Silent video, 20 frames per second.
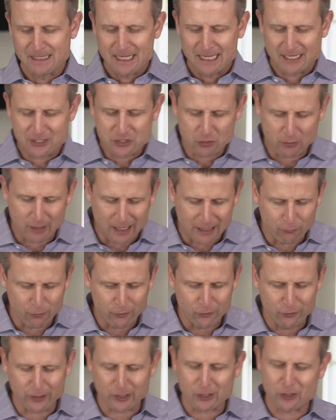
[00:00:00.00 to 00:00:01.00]
And so I
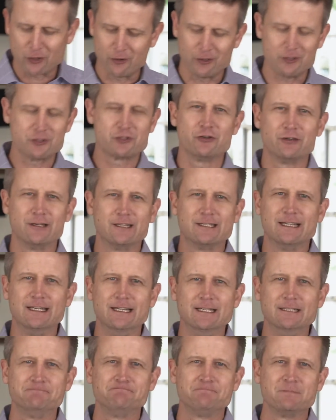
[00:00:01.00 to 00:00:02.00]
want to encourage you
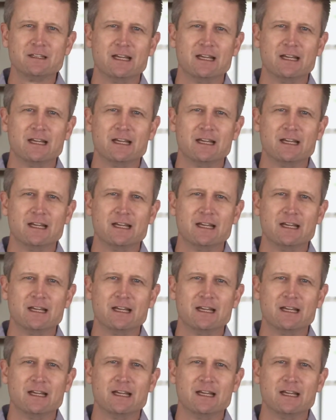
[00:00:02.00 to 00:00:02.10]
today,